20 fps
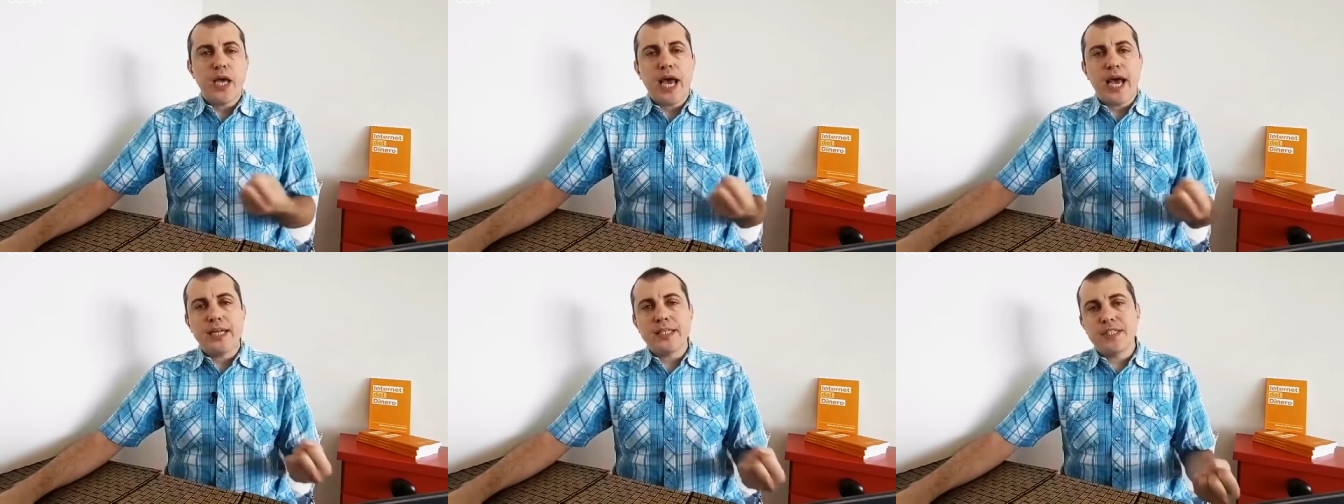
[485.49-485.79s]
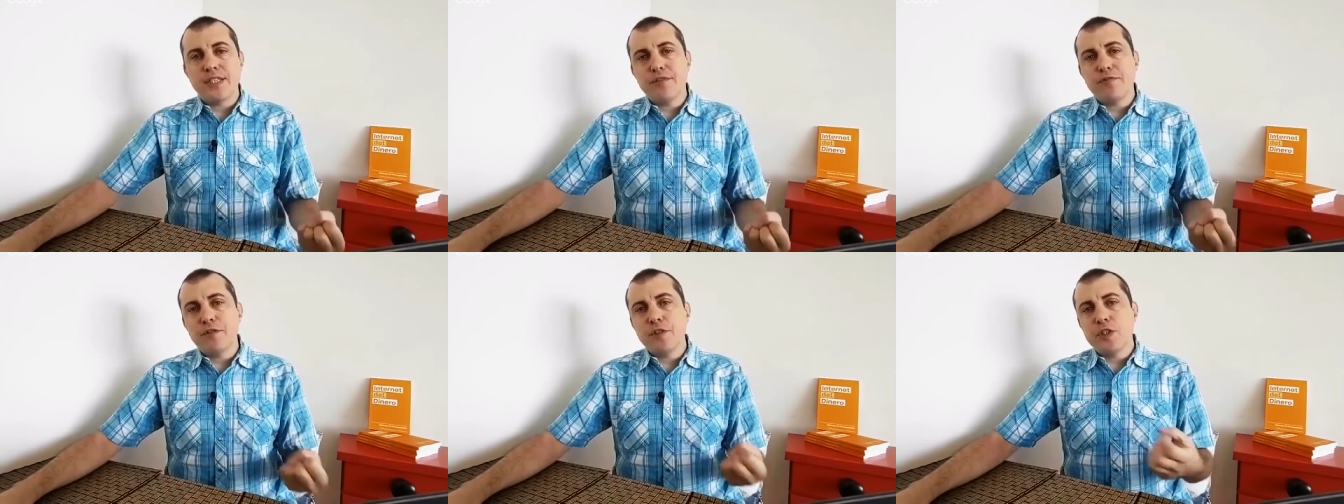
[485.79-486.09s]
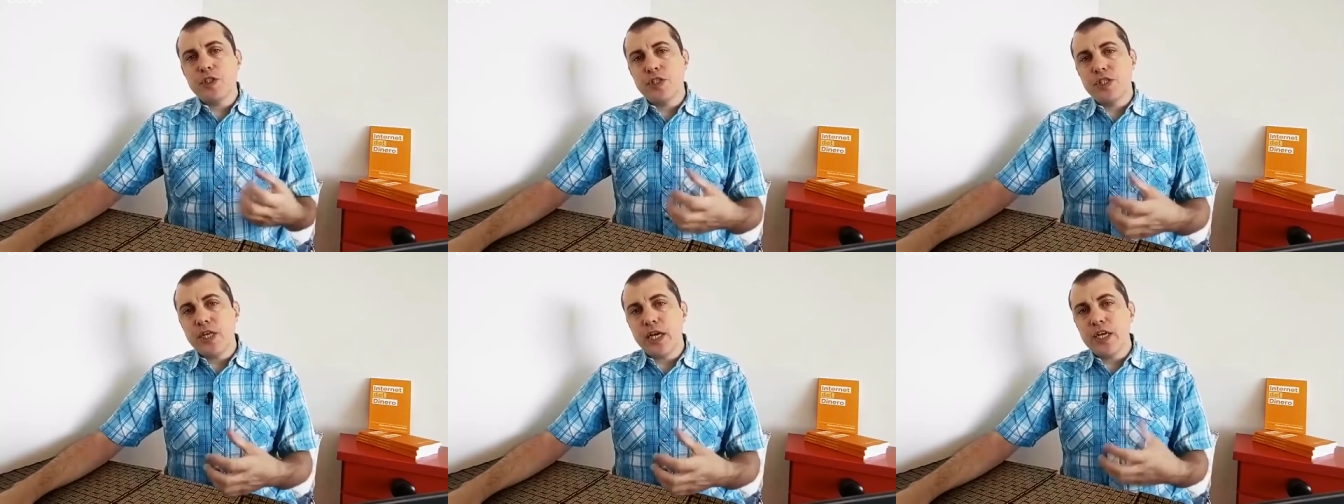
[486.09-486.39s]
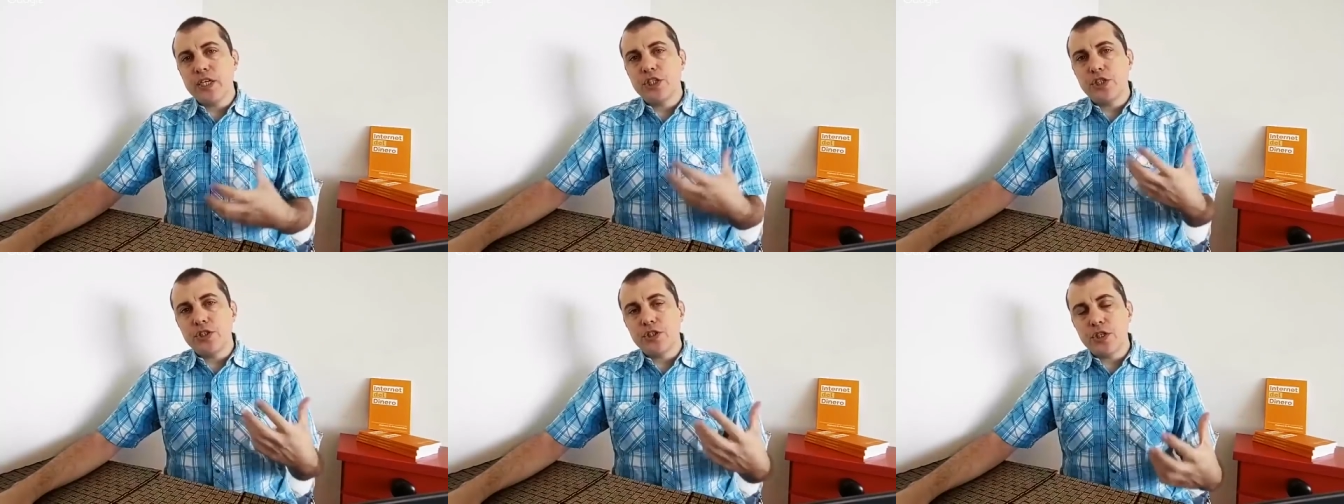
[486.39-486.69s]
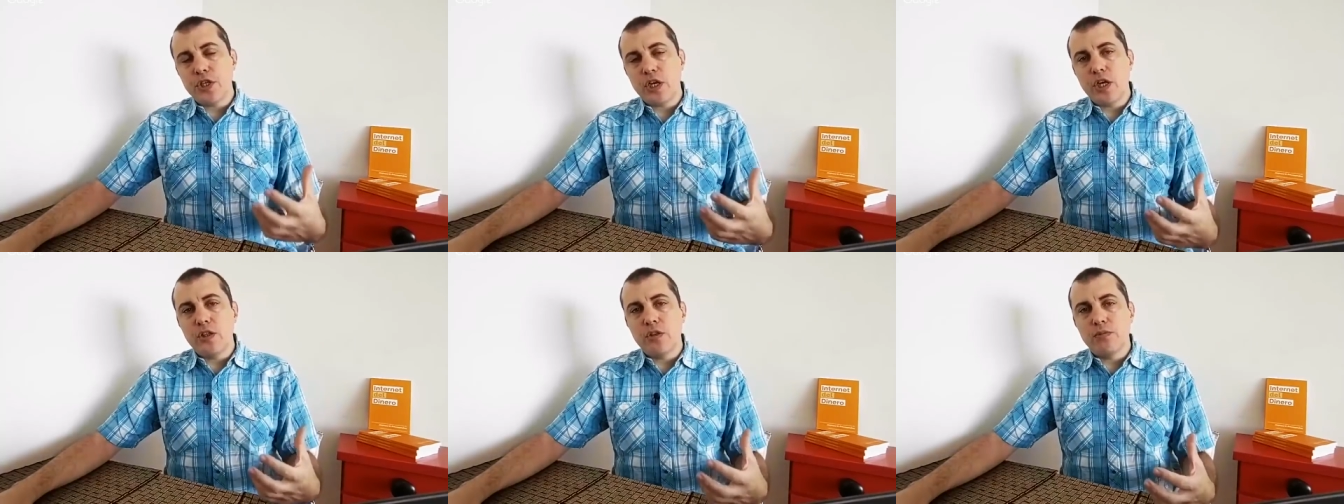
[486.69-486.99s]
at different
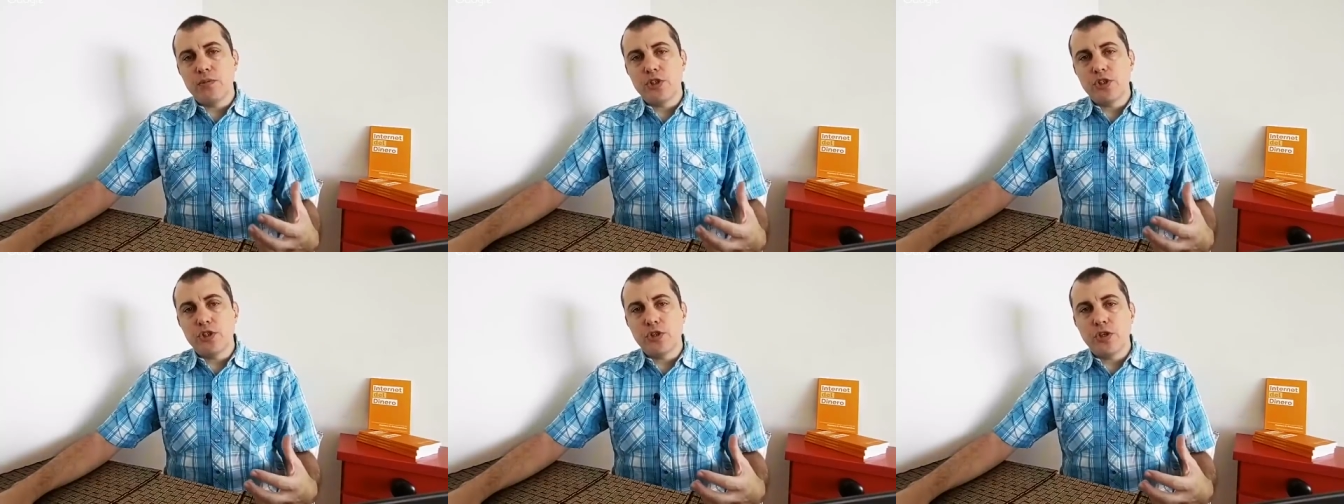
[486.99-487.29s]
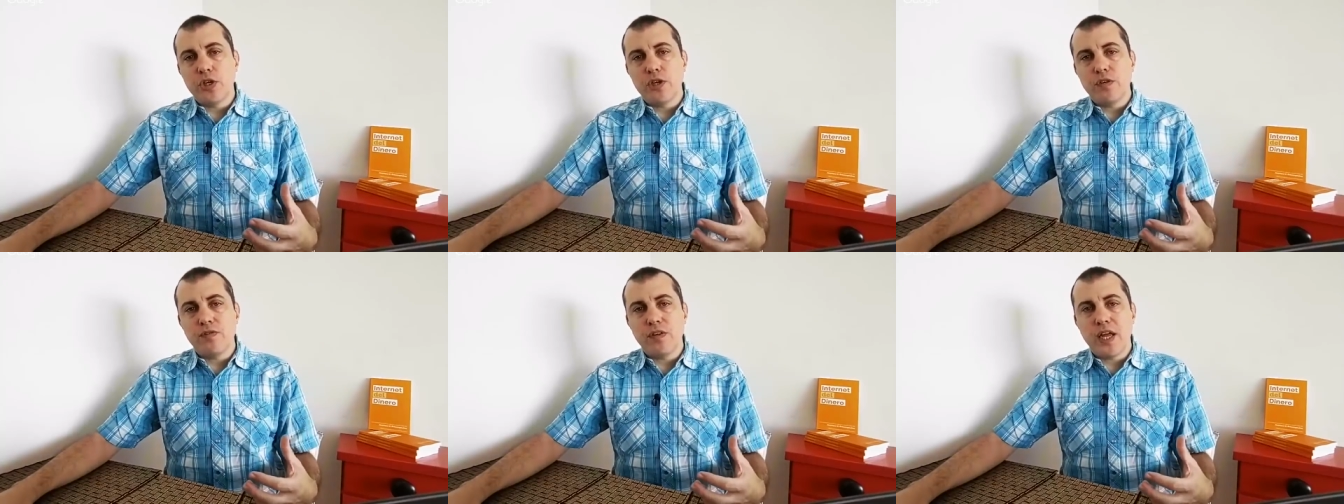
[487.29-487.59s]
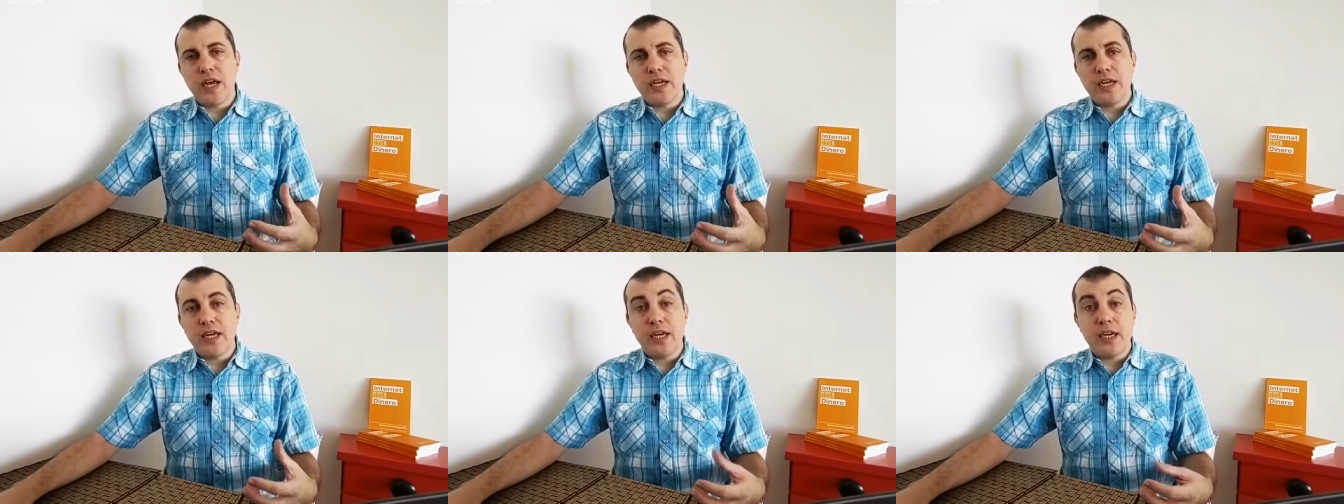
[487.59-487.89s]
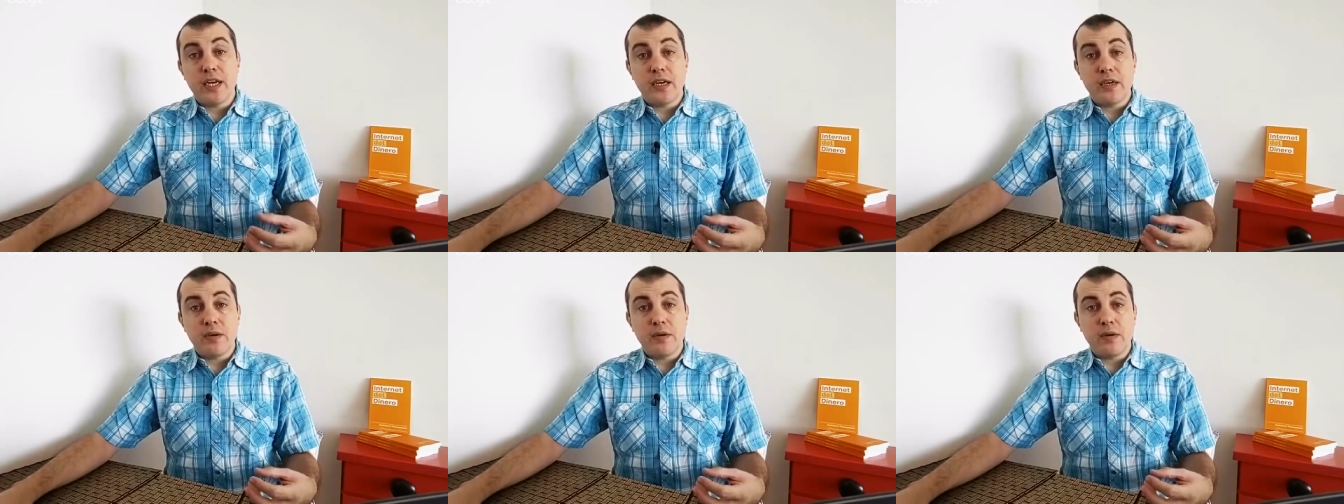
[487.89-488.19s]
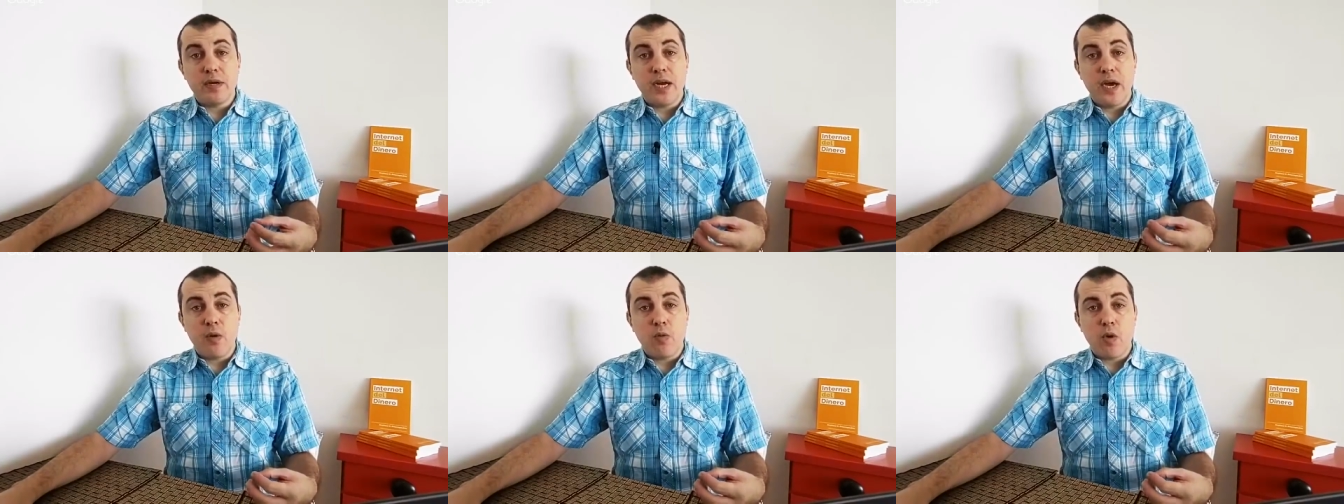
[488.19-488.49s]
stages in the maturity of Lightning
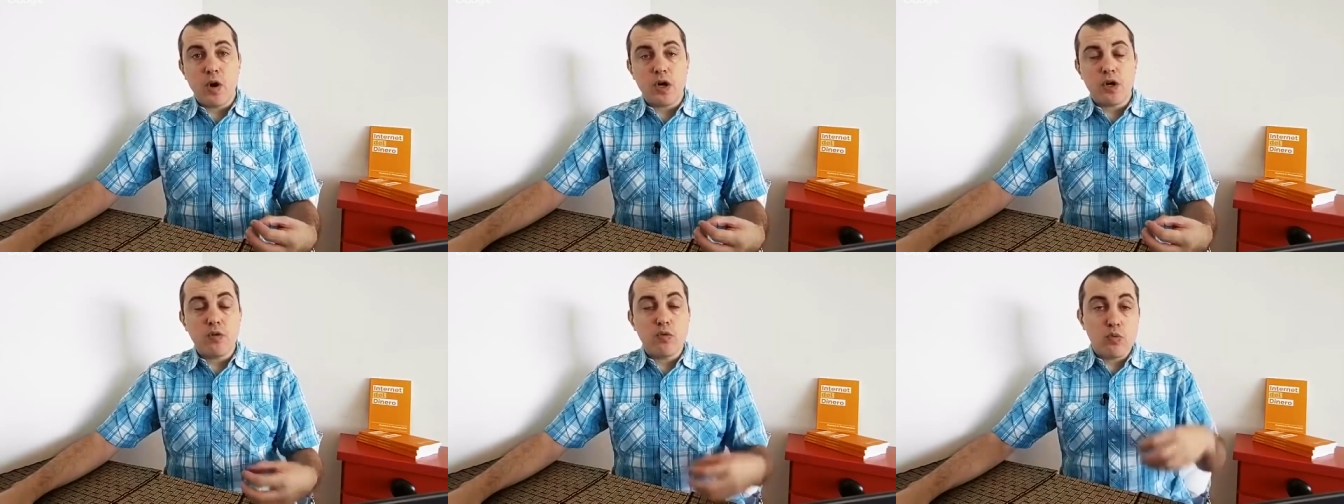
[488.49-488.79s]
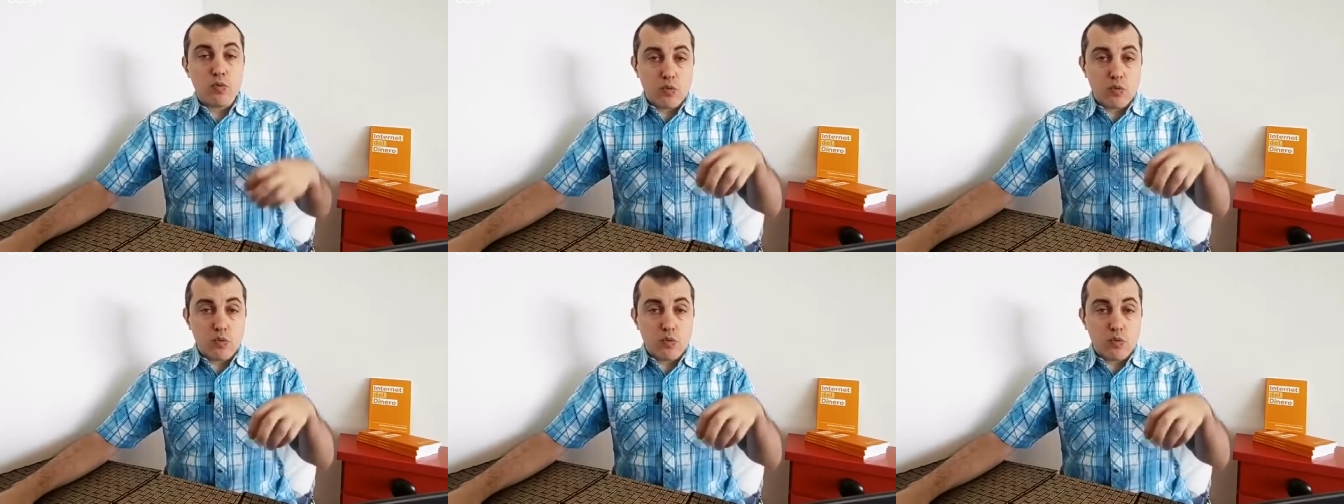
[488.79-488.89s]
Network.